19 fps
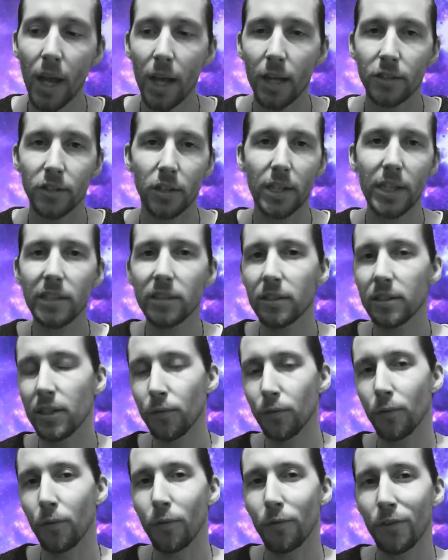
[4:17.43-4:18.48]
So these are
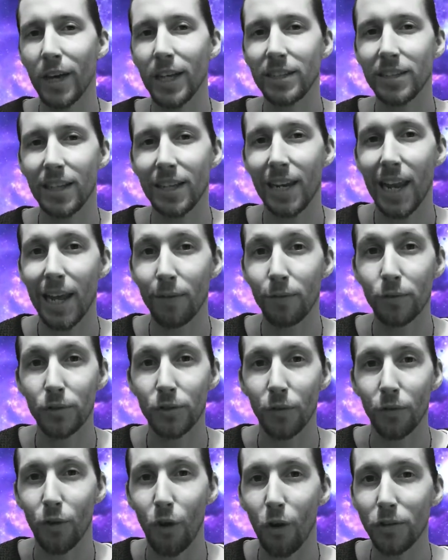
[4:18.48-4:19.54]
different phasing levels
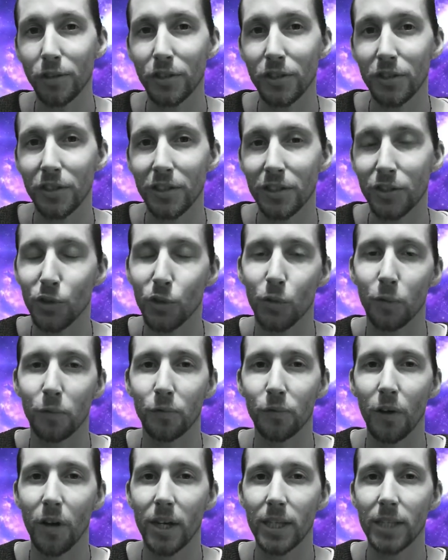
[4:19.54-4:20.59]
of consciousness you can
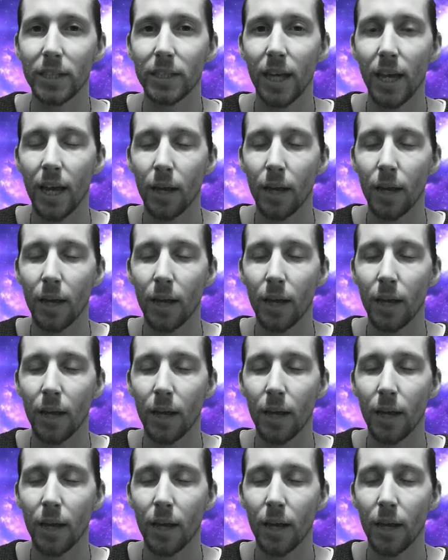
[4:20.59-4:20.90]
find